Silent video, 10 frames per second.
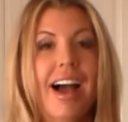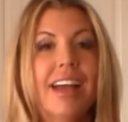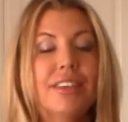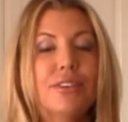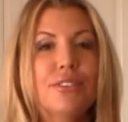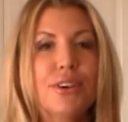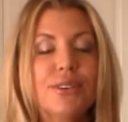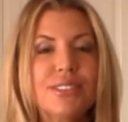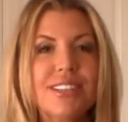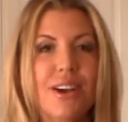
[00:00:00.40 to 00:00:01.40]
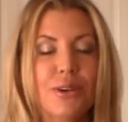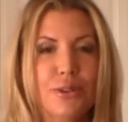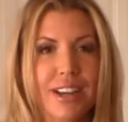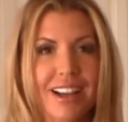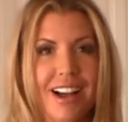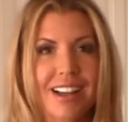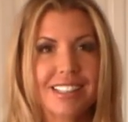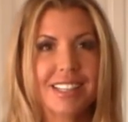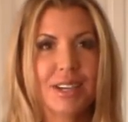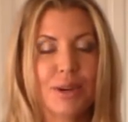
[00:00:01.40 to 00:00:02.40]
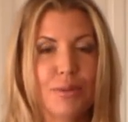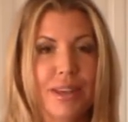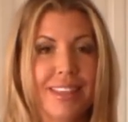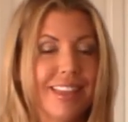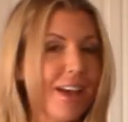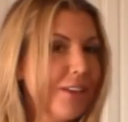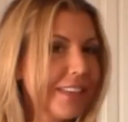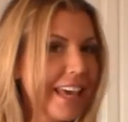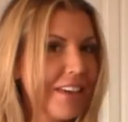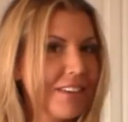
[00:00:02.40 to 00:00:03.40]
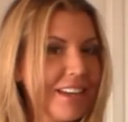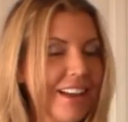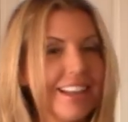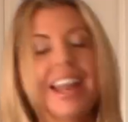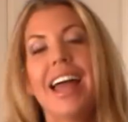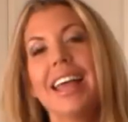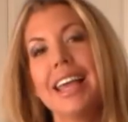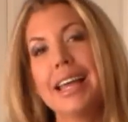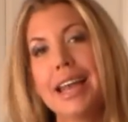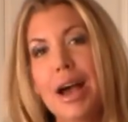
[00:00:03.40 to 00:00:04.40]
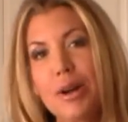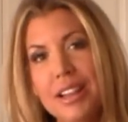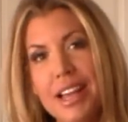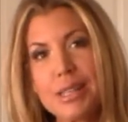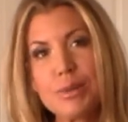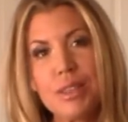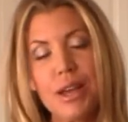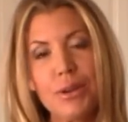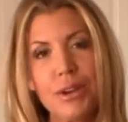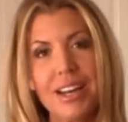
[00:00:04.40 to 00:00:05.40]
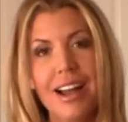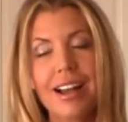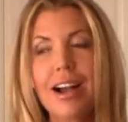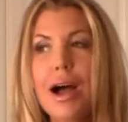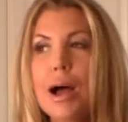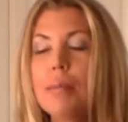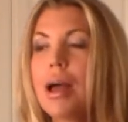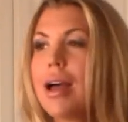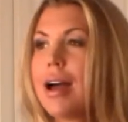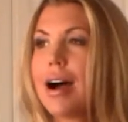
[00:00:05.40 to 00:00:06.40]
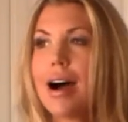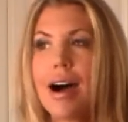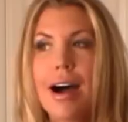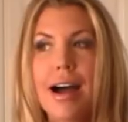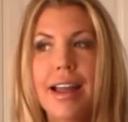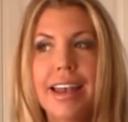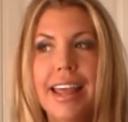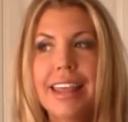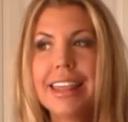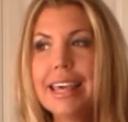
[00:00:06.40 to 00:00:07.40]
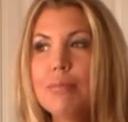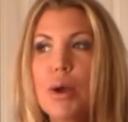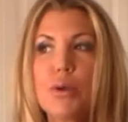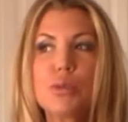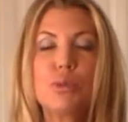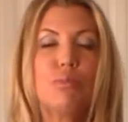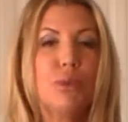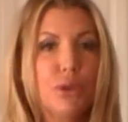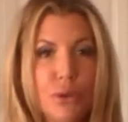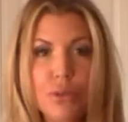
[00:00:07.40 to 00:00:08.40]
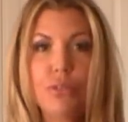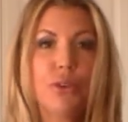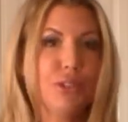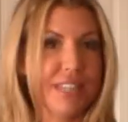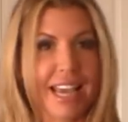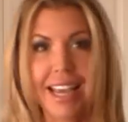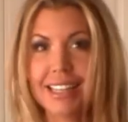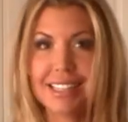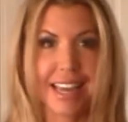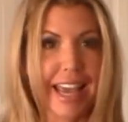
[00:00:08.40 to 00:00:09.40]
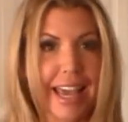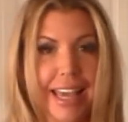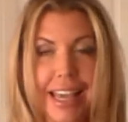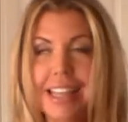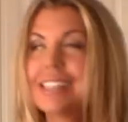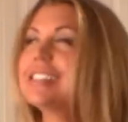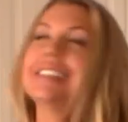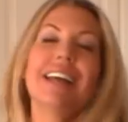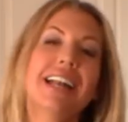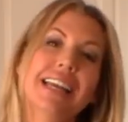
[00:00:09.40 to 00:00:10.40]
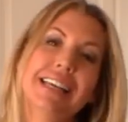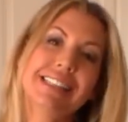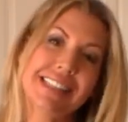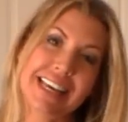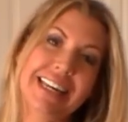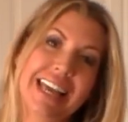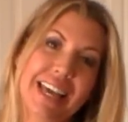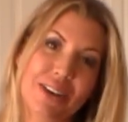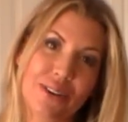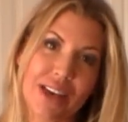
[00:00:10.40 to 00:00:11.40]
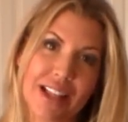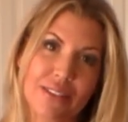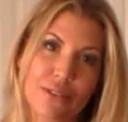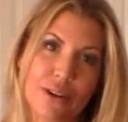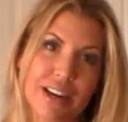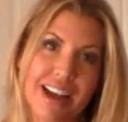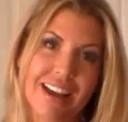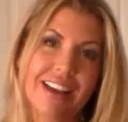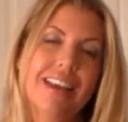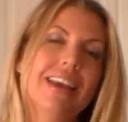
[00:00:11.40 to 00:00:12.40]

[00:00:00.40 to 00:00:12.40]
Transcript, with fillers: Hi there, folks. Andrea Cox here with thehealthyhaven.net and alkalizewithandrea.com on the most beautiful day today in sunny San Diego, California.